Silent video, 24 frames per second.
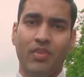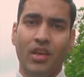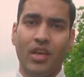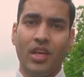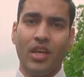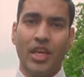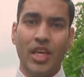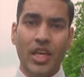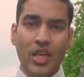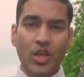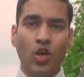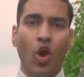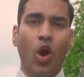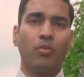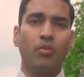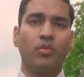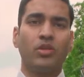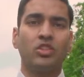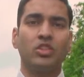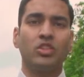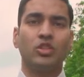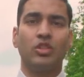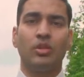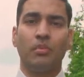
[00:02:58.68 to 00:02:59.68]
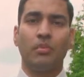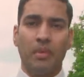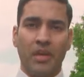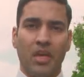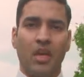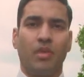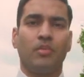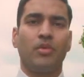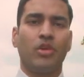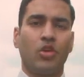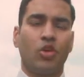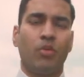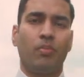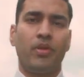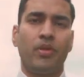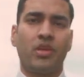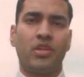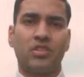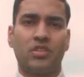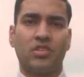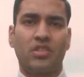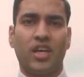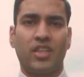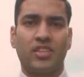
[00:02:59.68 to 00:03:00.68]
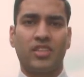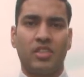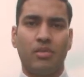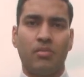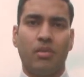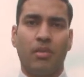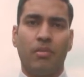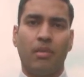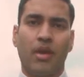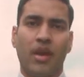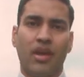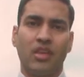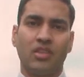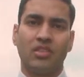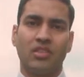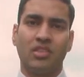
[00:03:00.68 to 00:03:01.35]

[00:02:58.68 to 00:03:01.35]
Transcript: e-commerce becoming your biggest customer base.